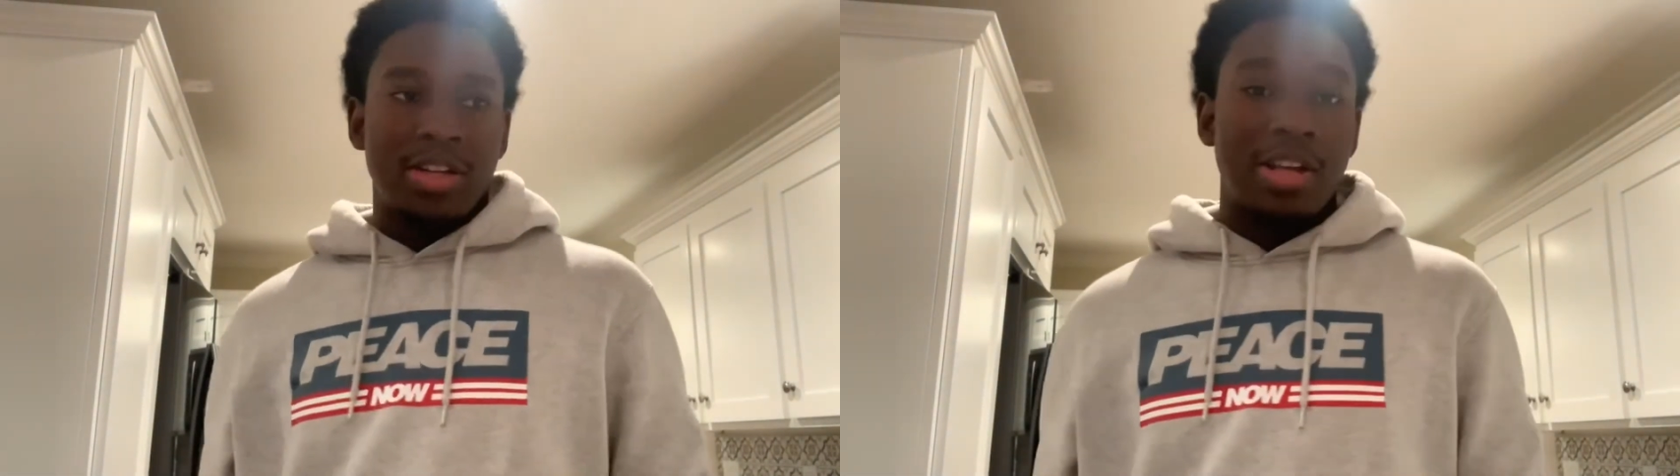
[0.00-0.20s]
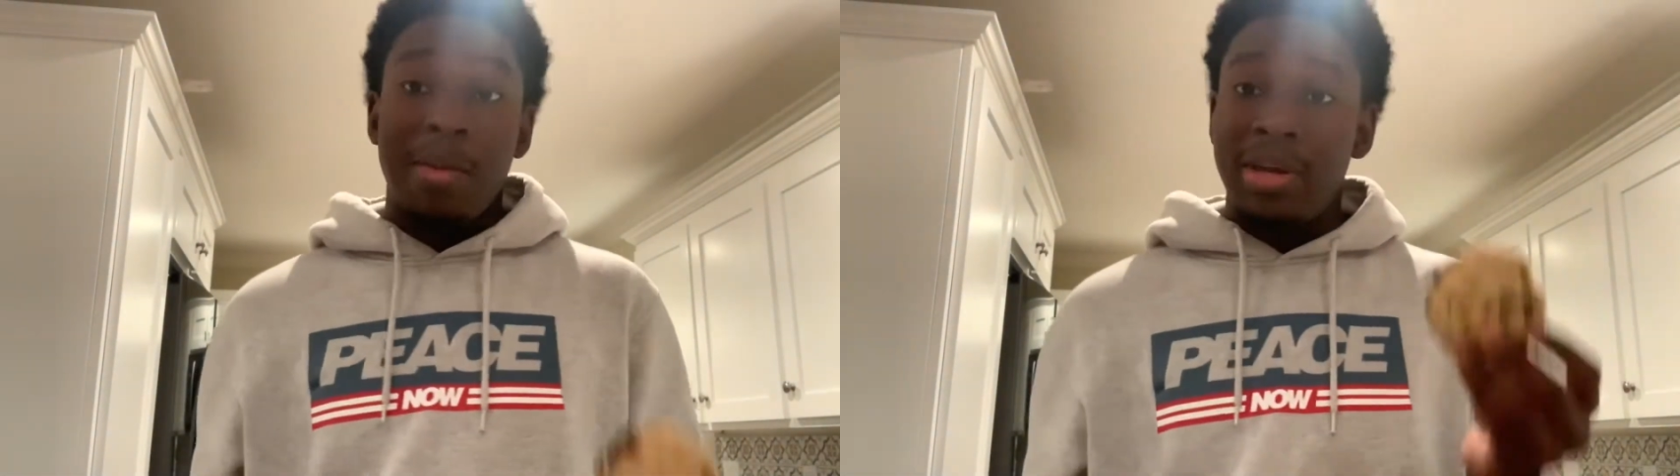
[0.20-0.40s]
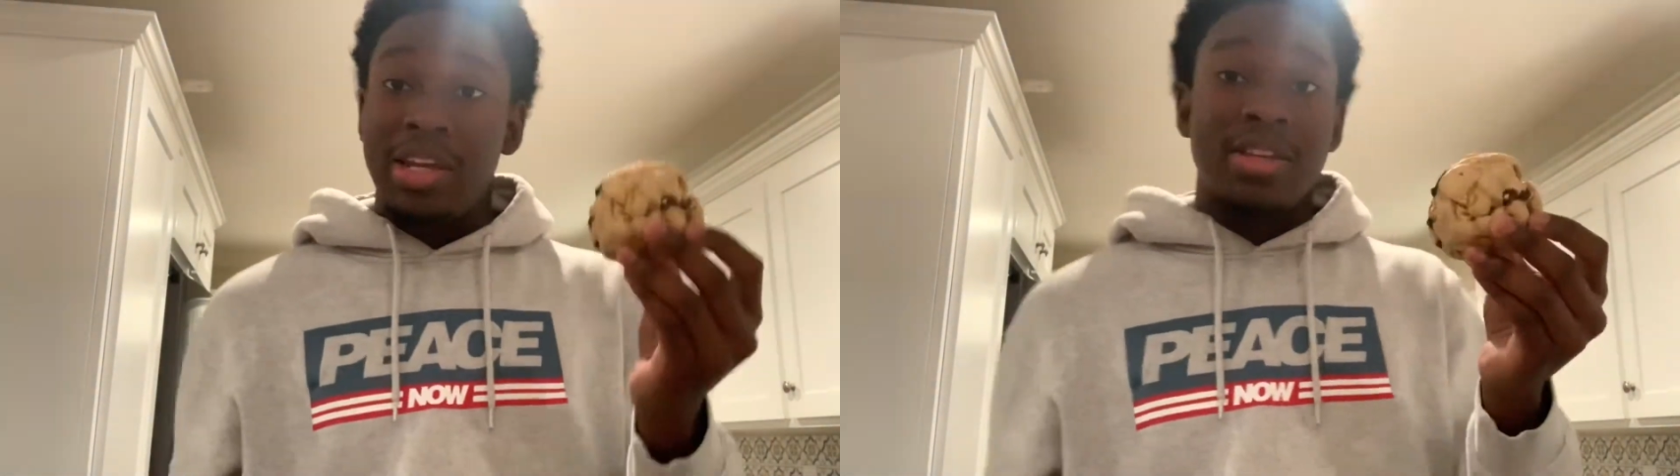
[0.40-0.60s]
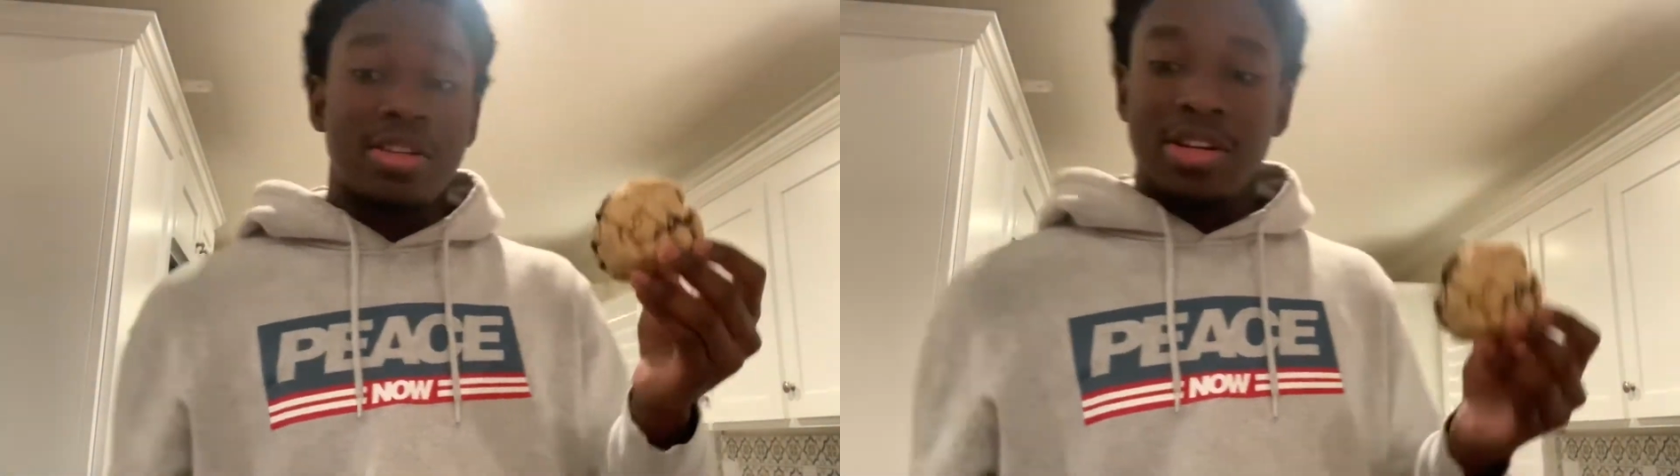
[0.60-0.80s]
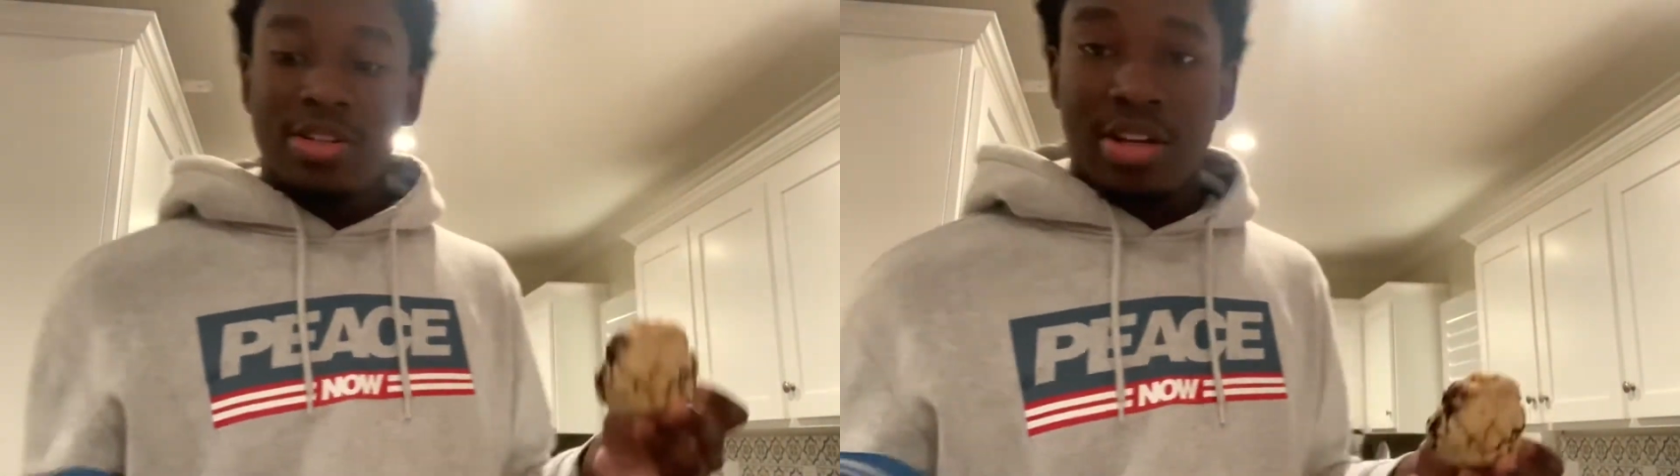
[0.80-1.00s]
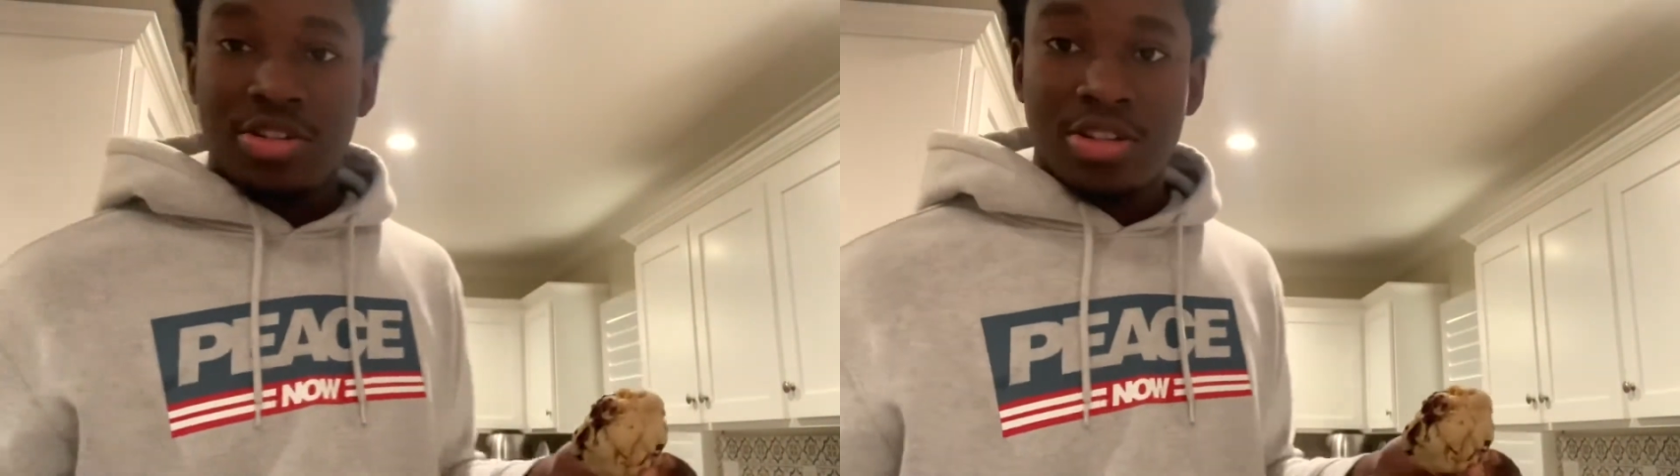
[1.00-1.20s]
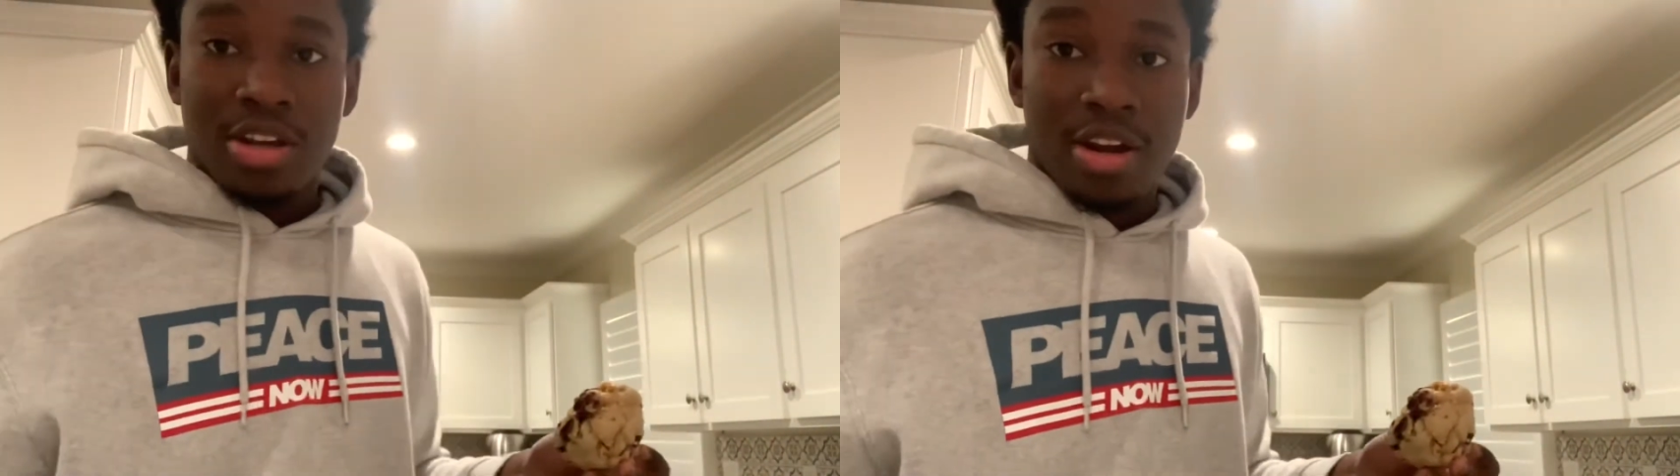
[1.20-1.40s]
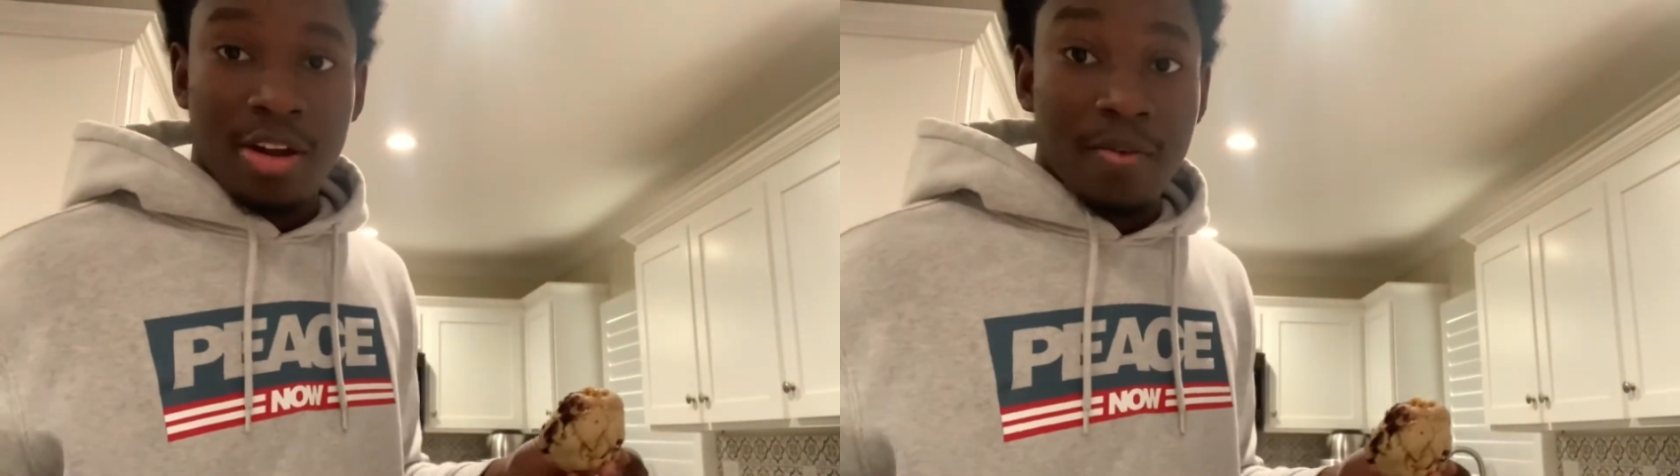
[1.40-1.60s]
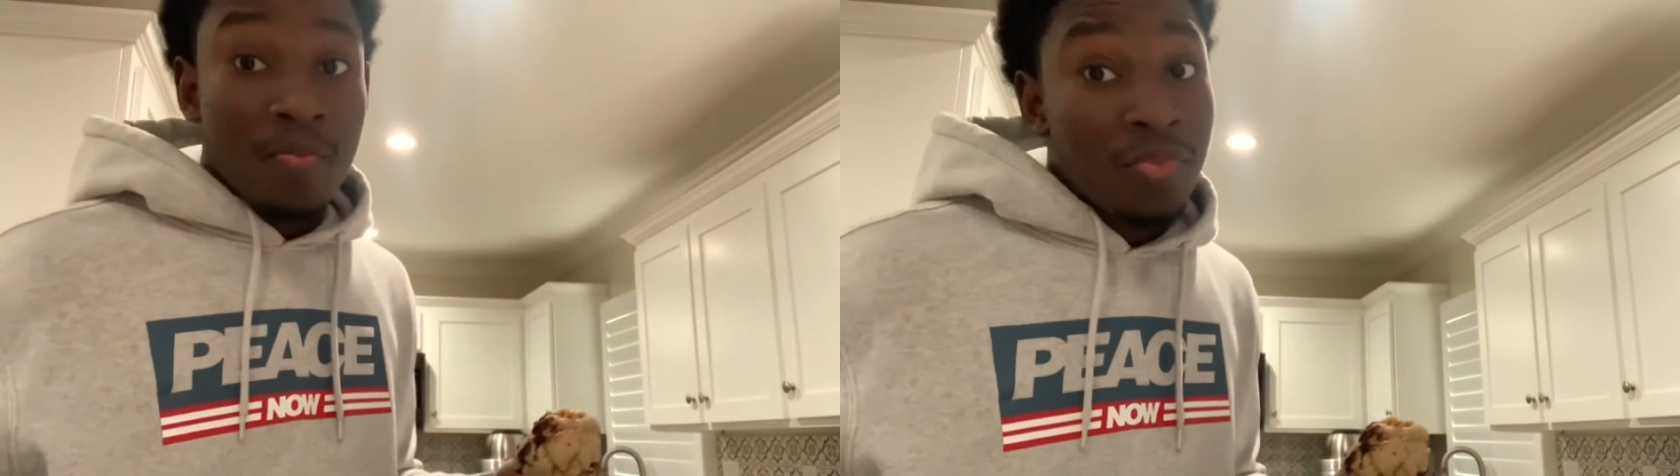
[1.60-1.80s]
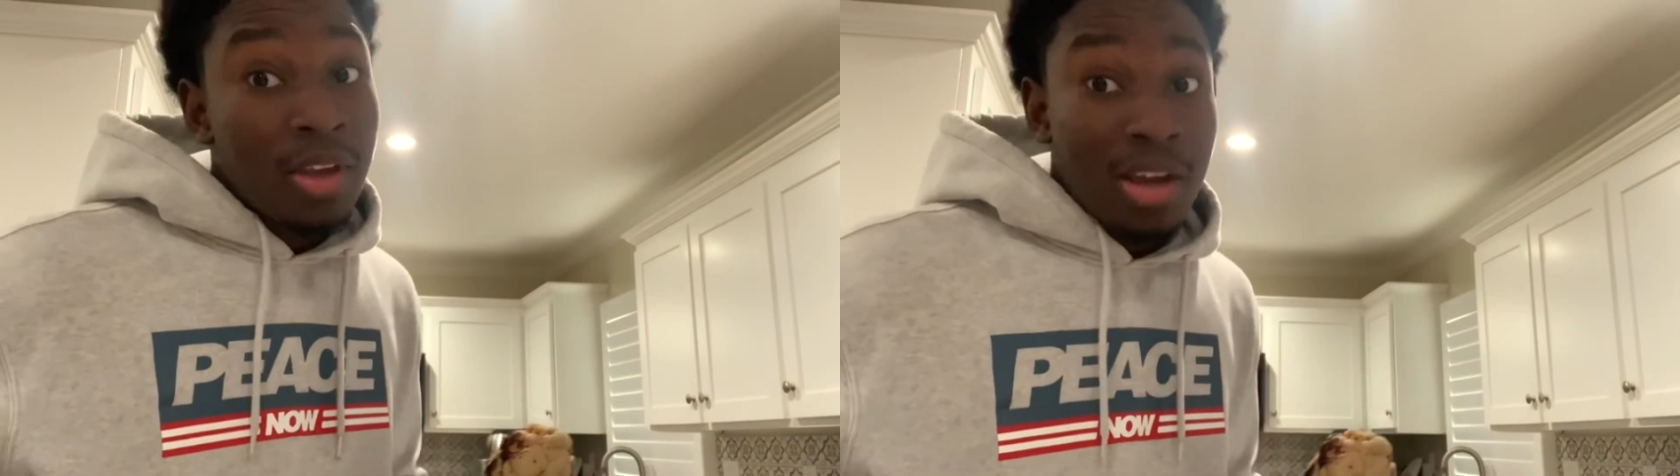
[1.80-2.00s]
I'ma eat this cookie since I just took it out.
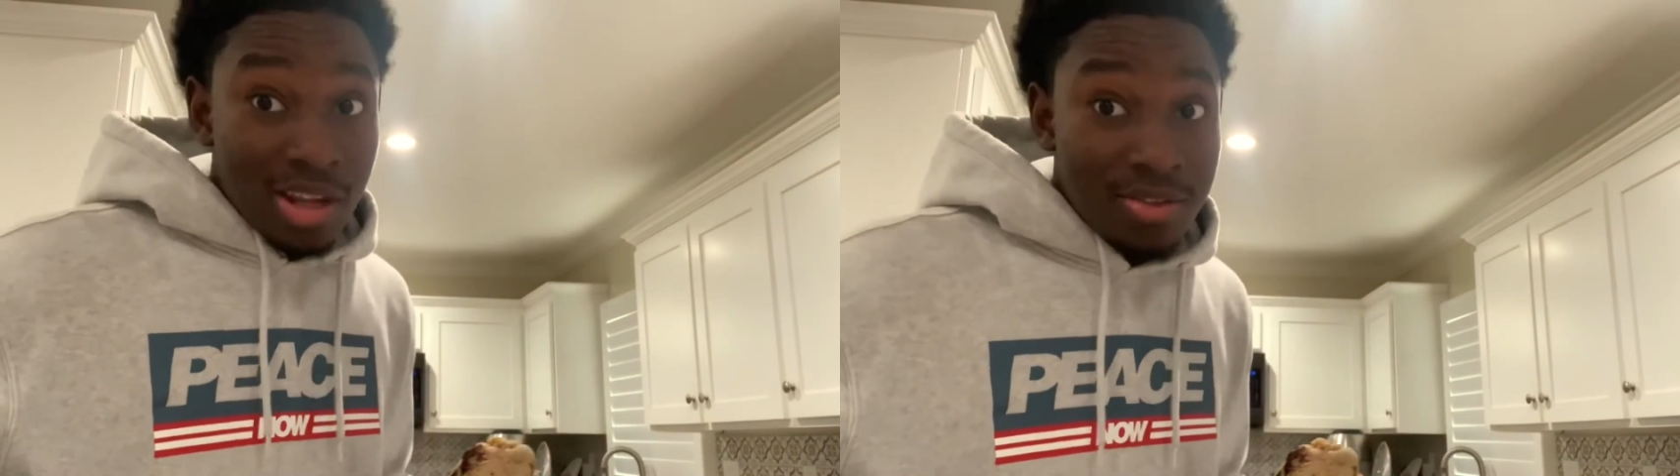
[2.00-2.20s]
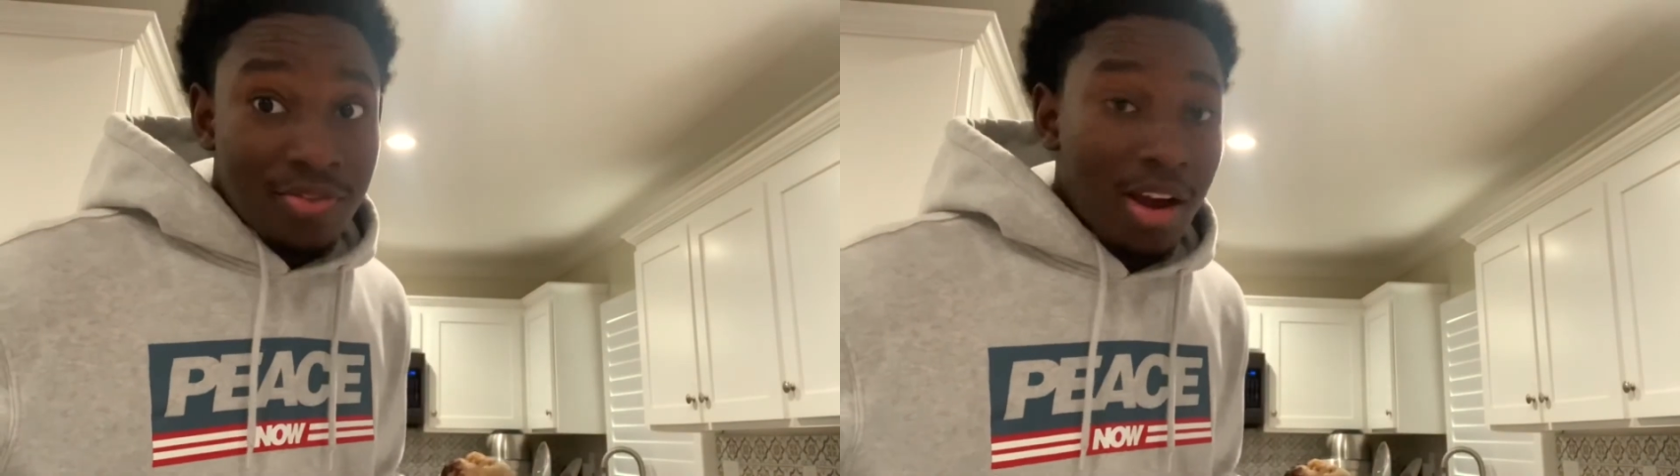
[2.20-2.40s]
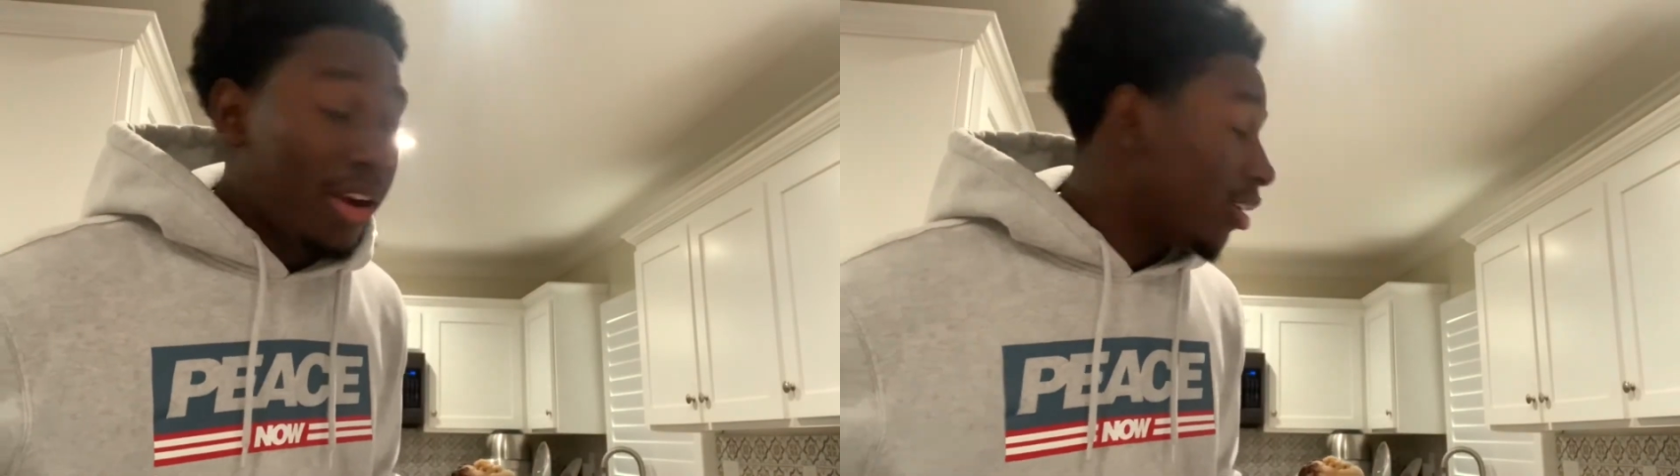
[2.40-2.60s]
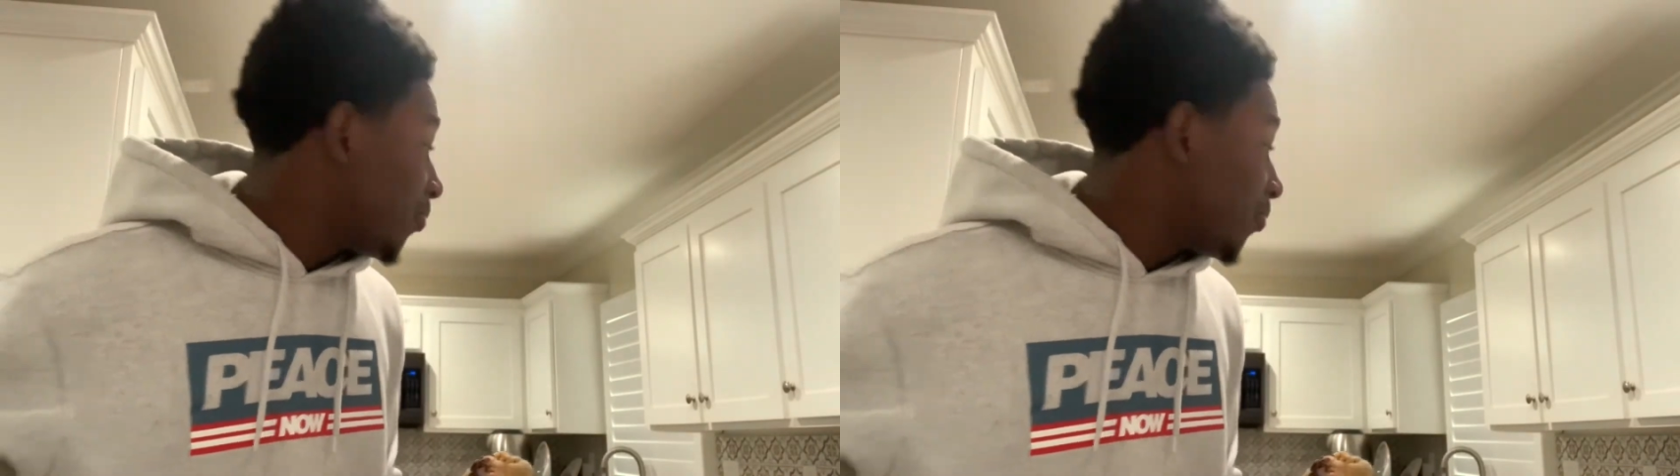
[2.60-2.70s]
It's fire.